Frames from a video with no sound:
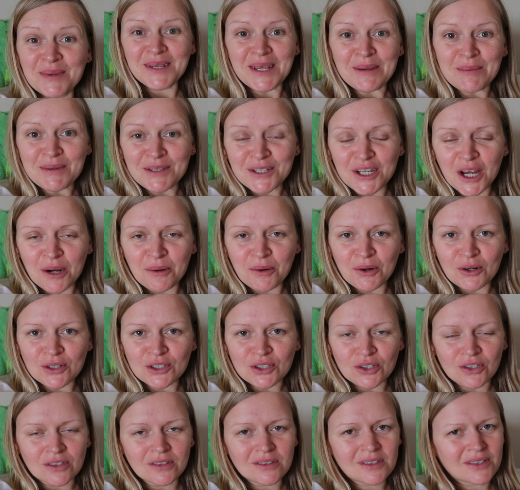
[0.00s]
PE with Joe all
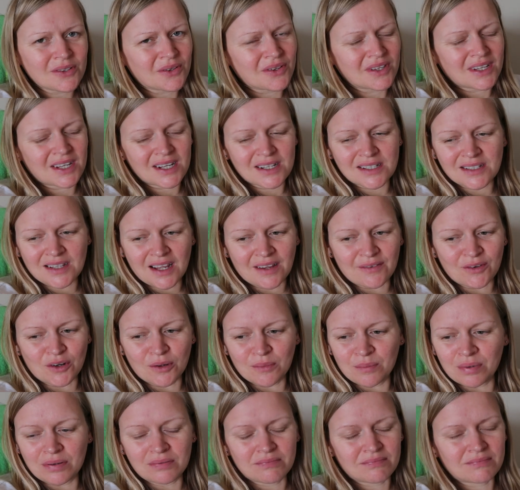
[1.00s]
done, although the kids gave
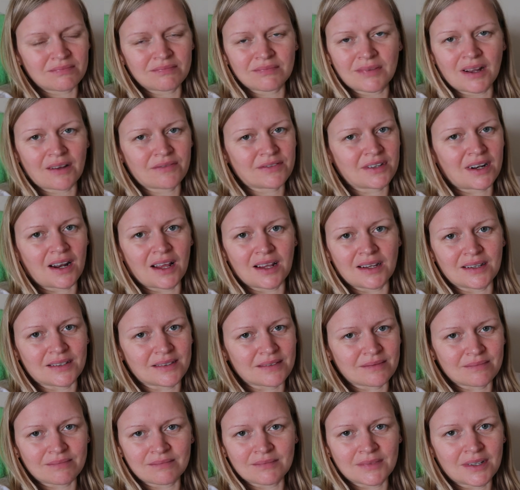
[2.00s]
up after like